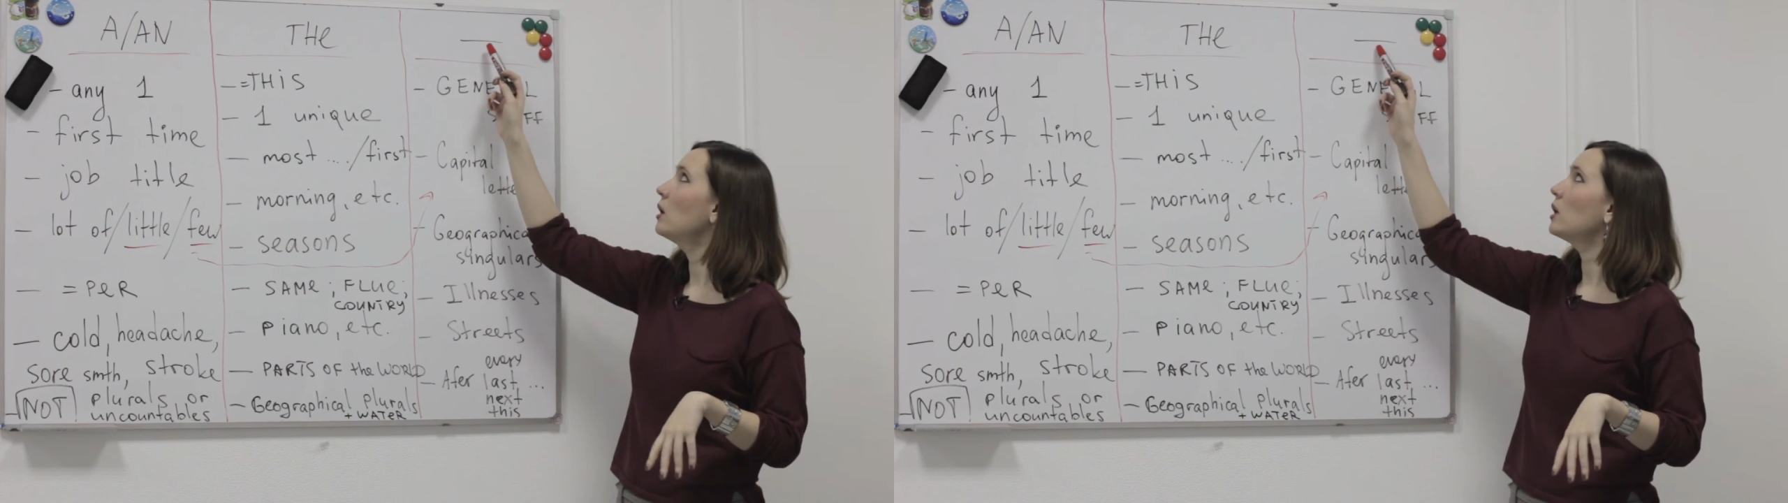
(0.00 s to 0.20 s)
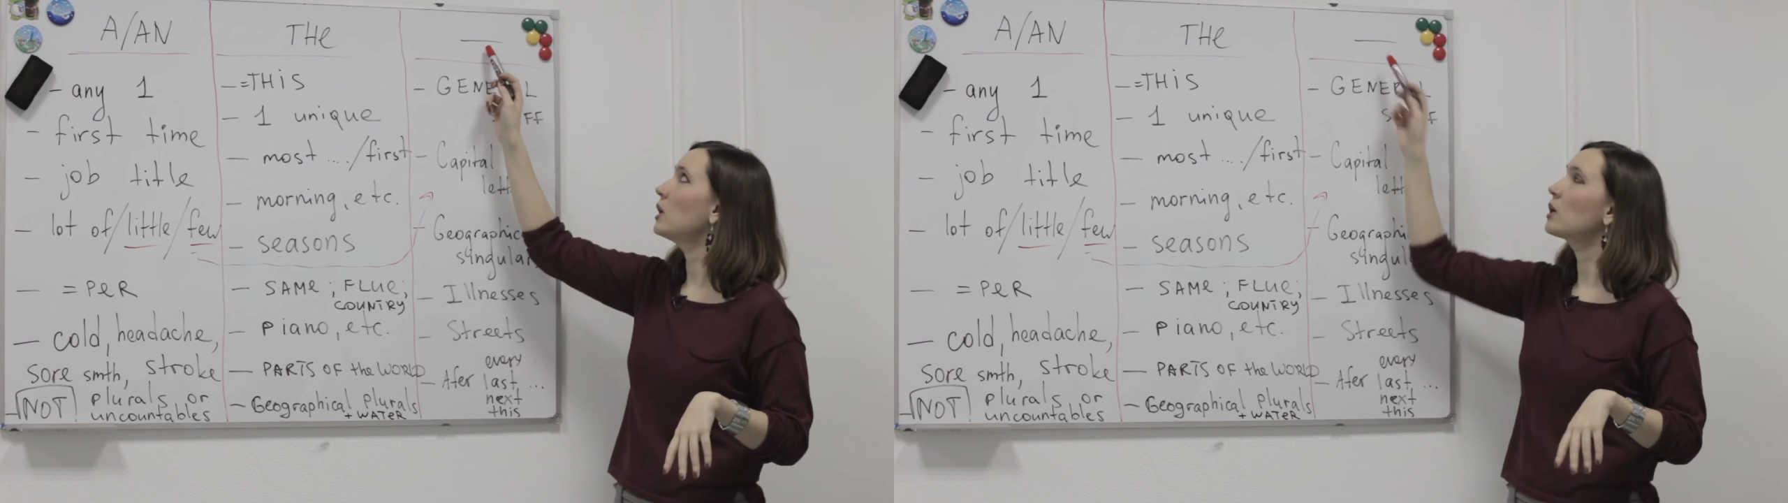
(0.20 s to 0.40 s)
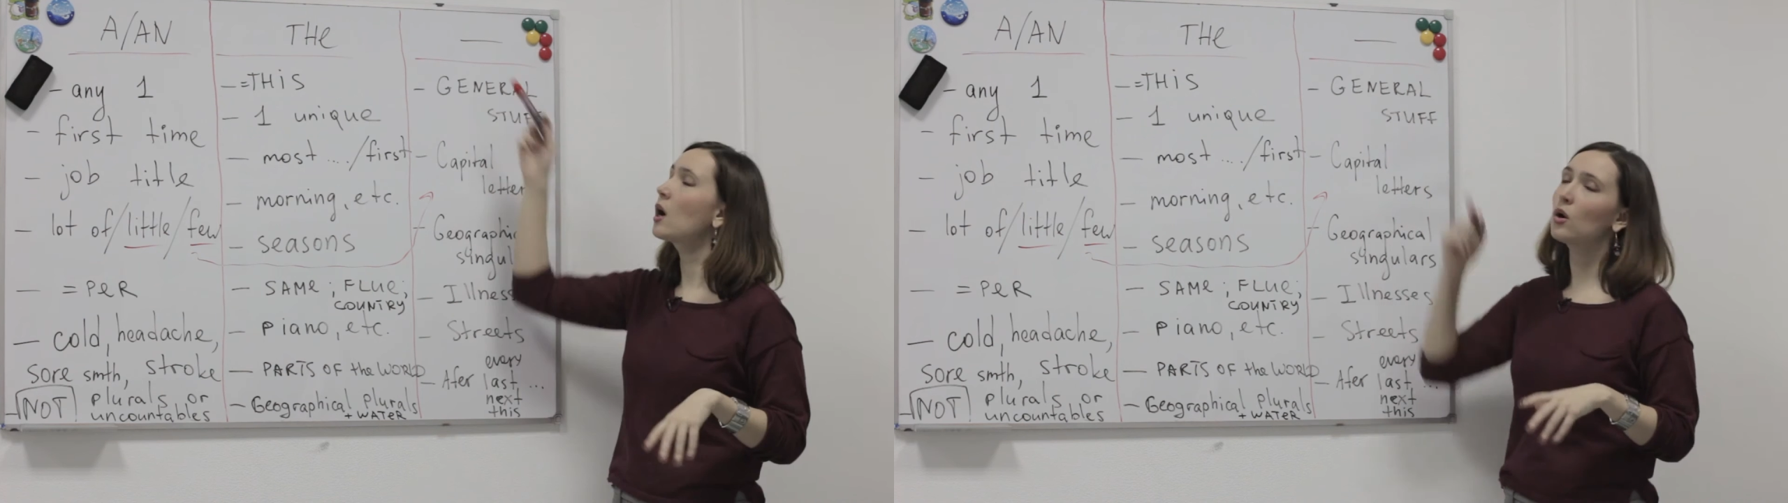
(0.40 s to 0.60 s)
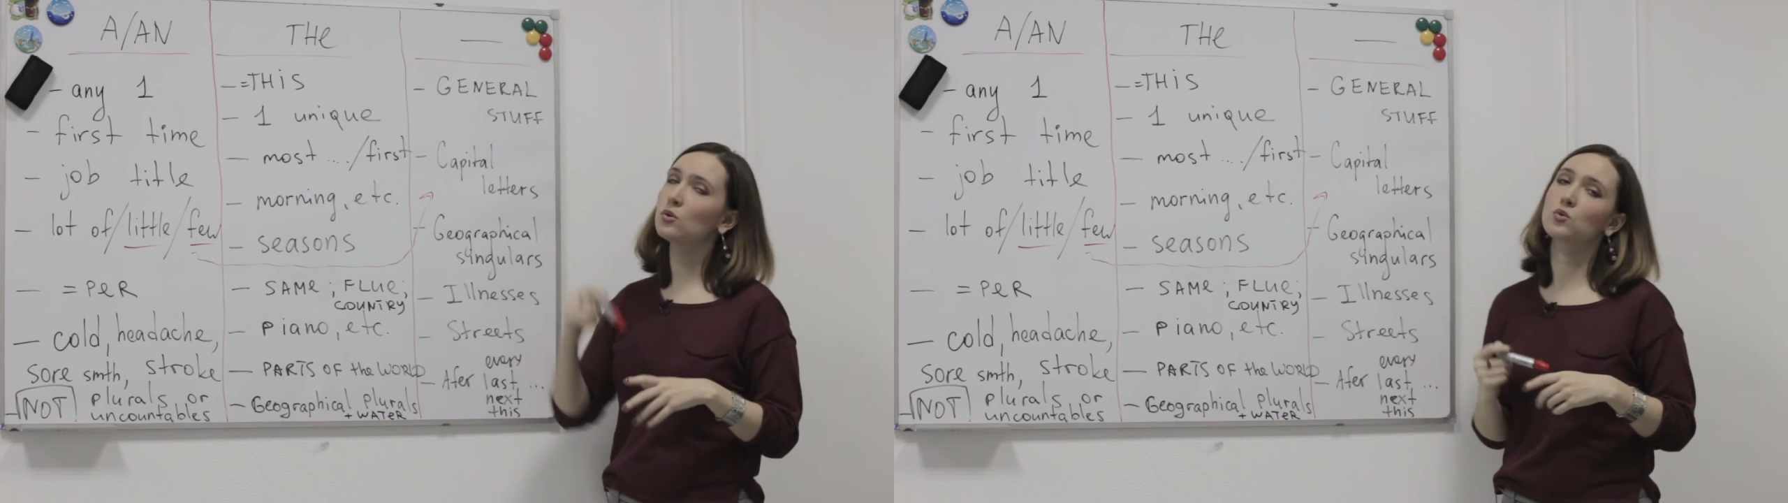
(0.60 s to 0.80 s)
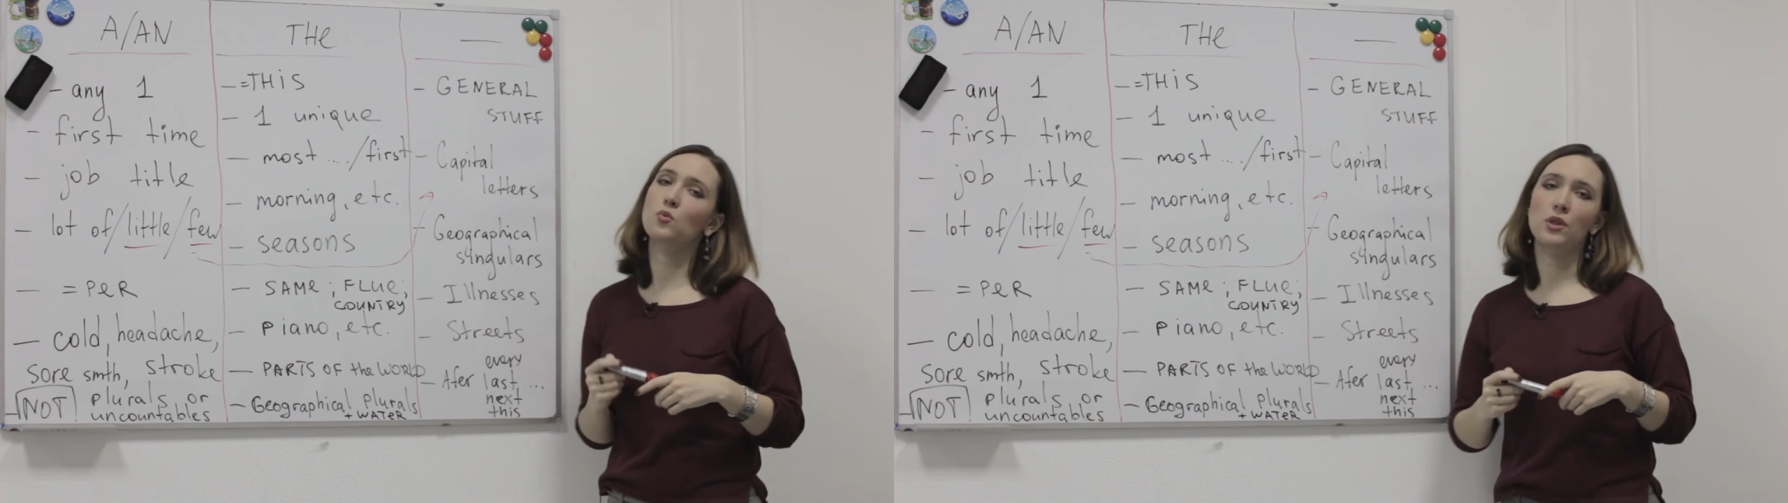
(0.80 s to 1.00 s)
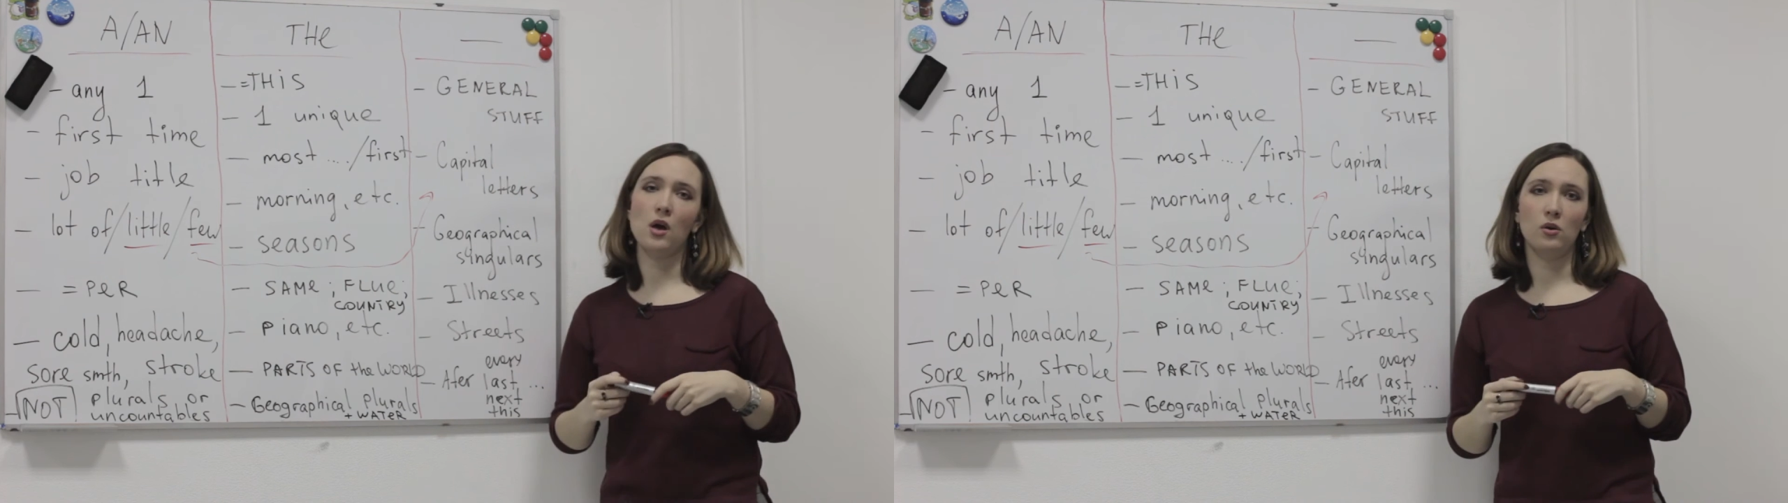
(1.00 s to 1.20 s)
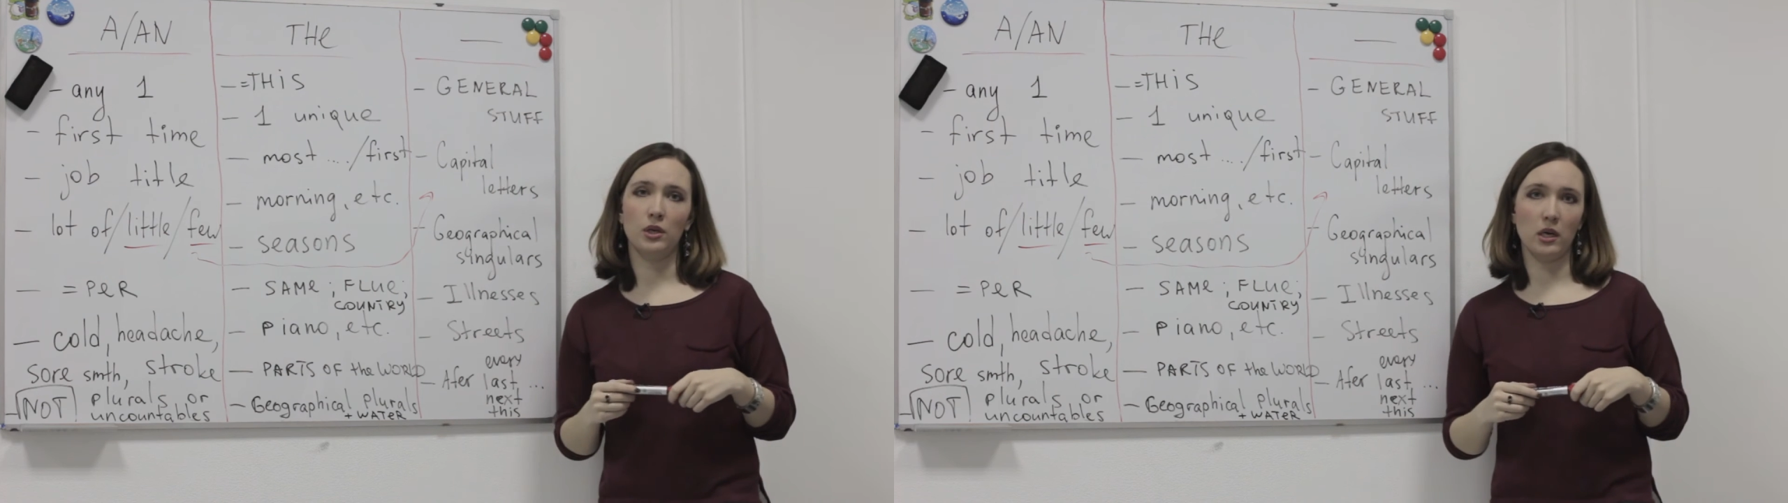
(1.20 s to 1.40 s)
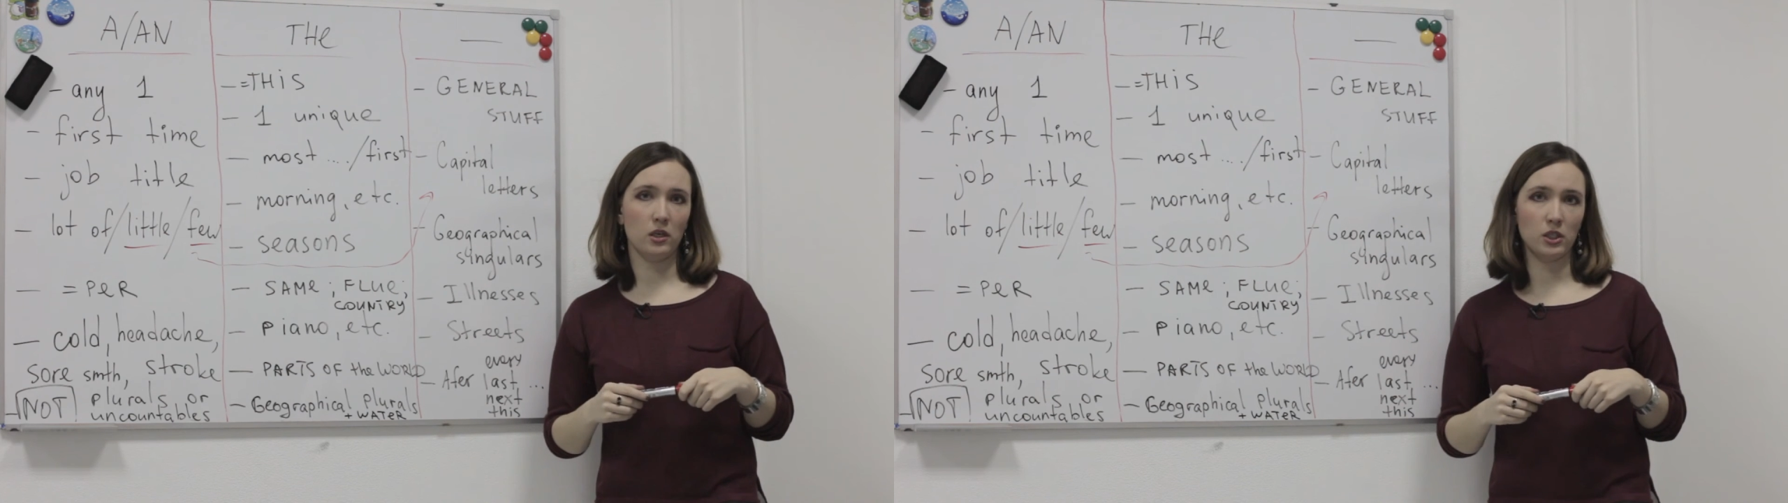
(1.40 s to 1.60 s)
it goes without
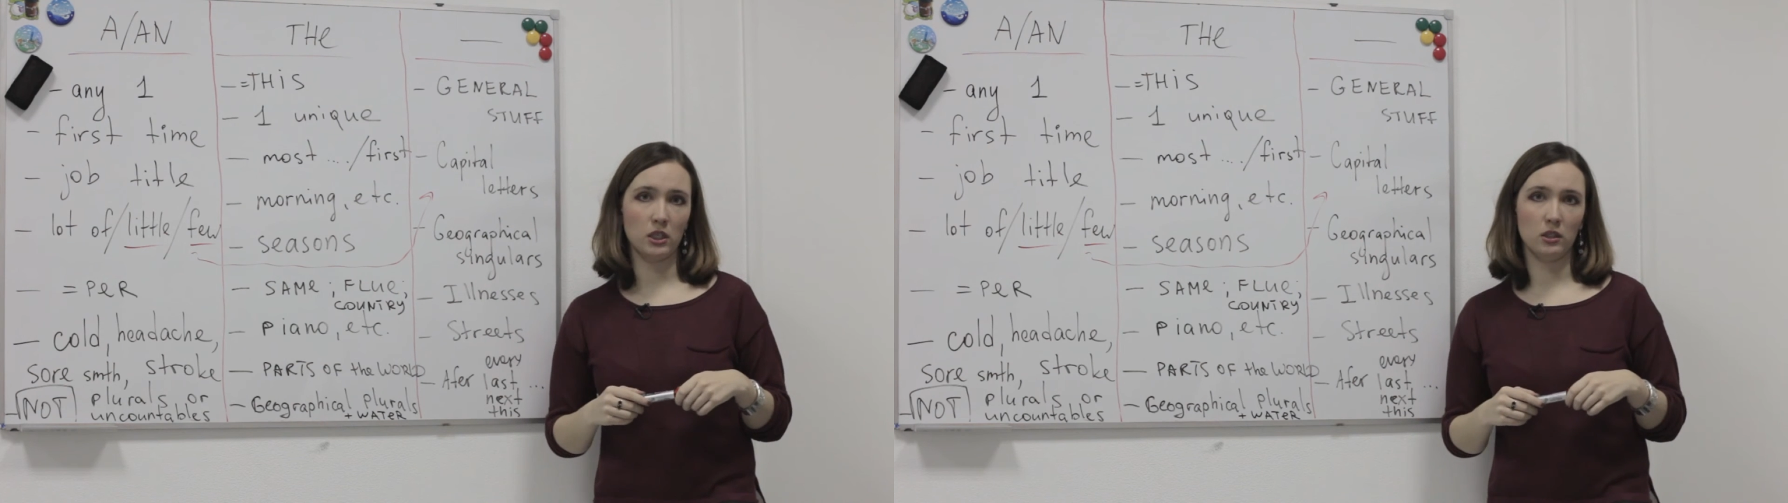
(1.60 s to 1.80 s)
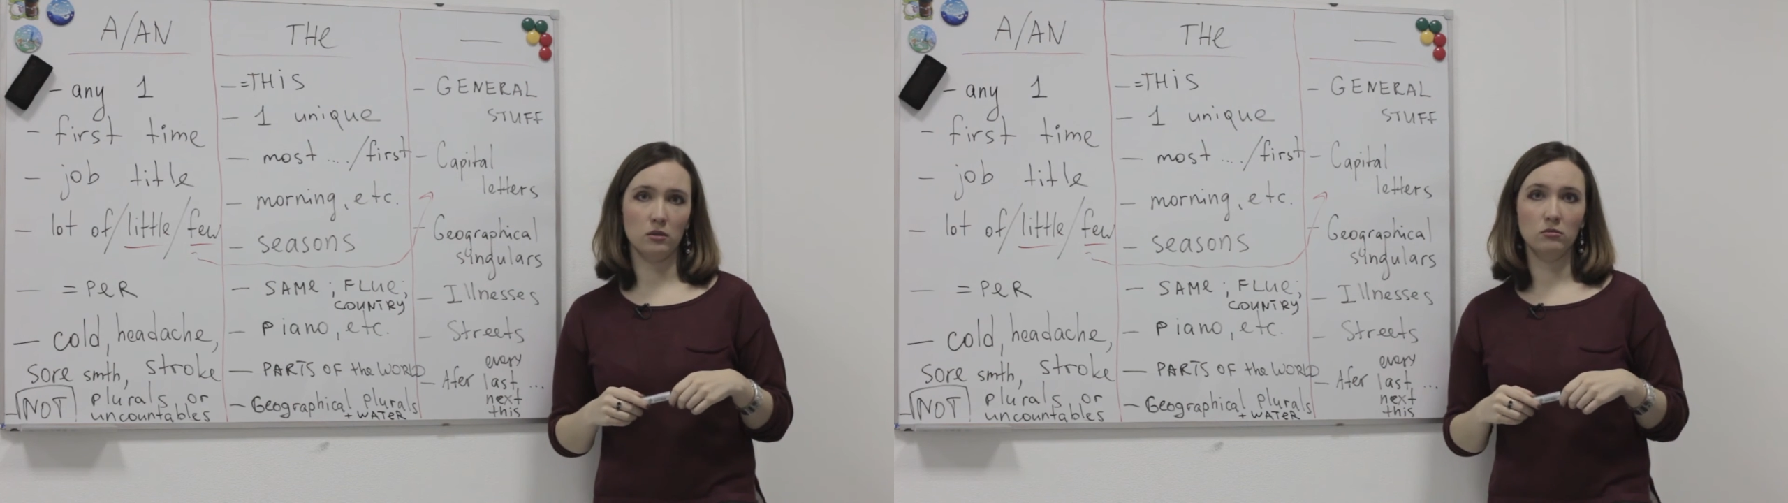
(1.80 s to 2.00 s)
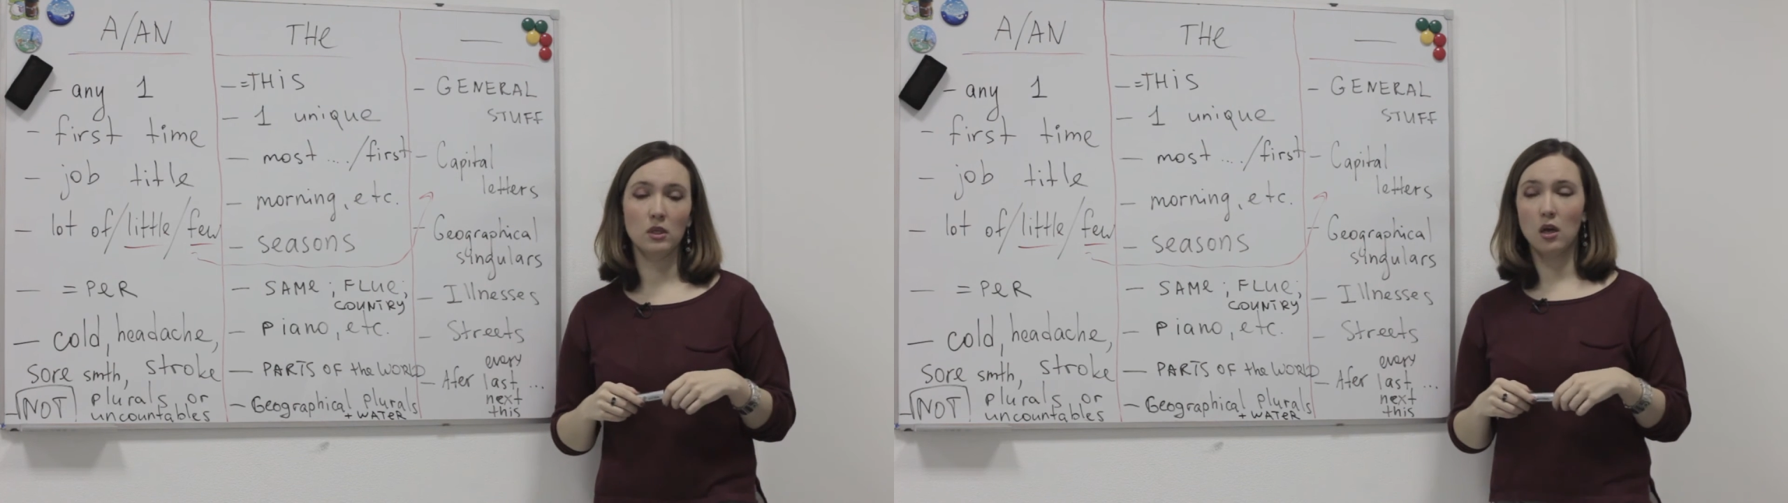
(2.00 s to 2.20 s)
an article.